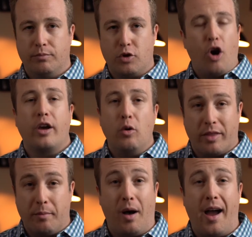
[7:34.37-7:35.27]
talking
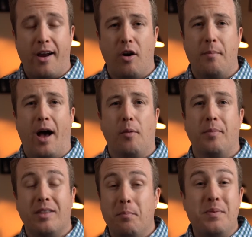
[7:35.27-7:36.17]
with a buyer about.
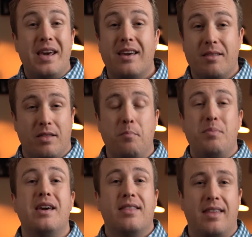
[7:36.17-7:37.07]
But the
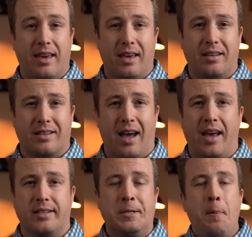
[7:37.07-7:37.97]
big thing is,
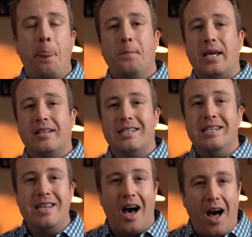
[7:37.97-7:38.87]
guys, it's
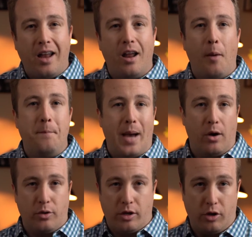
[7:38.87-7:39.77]
not
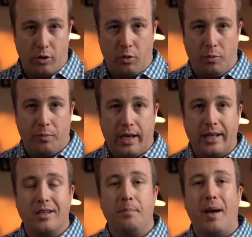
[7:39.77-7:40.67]
about you.
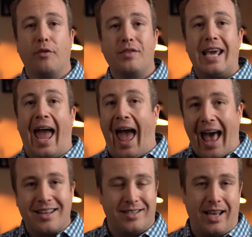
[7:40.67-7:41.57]
It's about the
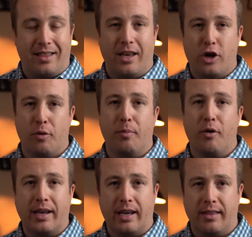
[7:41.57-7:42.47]
asset that you're
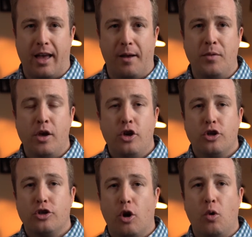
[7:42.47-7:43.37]
bringing them.
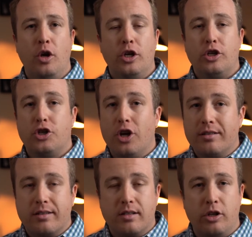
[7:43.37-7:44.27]
So
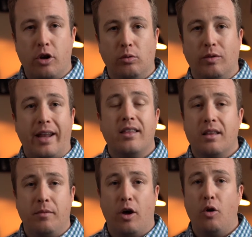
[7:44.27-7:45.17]
just, letting
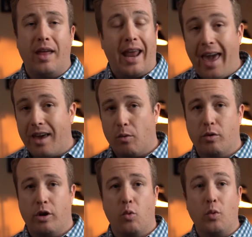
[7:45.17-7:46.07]
them know that, hey,
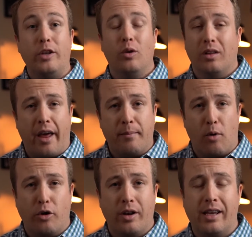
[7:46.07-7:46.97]
we do a lot of
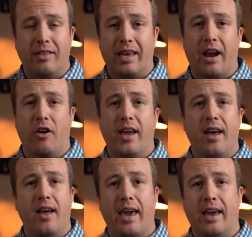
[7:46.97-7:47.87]
marketing in the
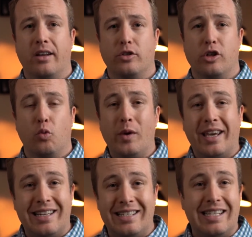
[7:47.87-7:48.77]
area, and, we
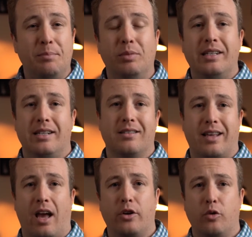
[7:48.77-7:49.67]
get deeply
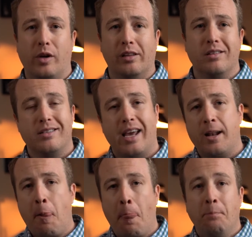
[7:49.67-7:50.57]
discounted real
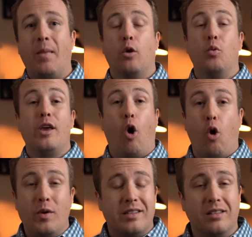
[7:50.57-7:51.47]
estate, and we
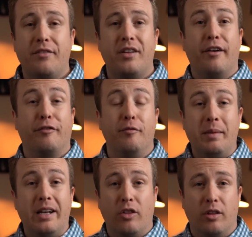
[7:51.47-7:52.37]
always leave enough
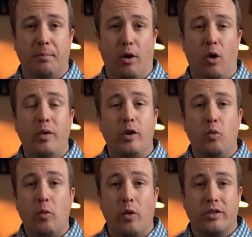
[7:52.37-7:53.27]
meat on the bone, and
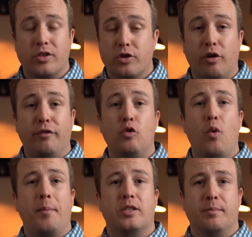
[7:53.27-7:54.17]
we want to serve you
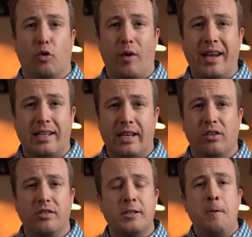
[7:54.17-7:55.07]
up some great
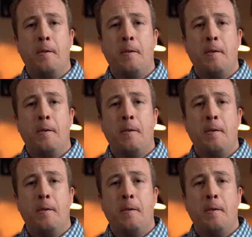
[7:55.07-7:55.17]
deals.